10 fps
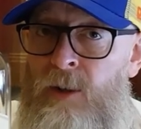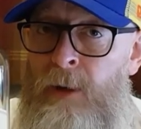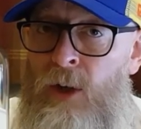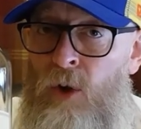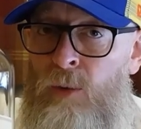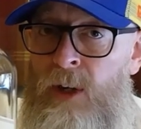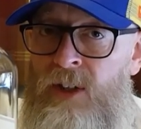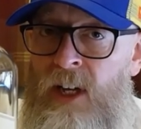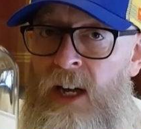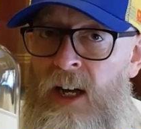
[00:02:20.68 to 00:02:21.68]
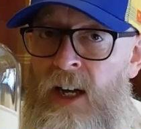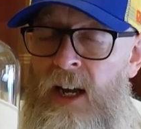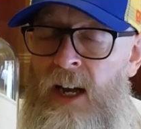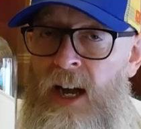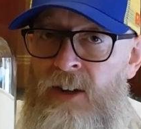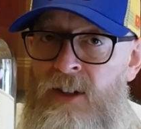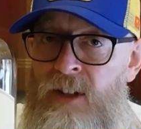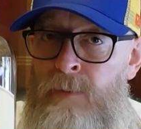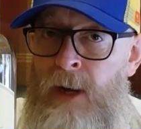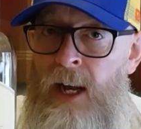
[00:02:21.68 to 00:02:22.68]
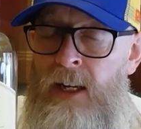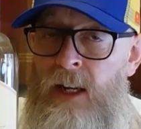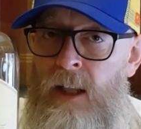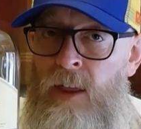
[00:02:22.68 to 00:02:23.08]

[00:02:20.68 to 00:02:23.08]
to be called whisky, it has to spend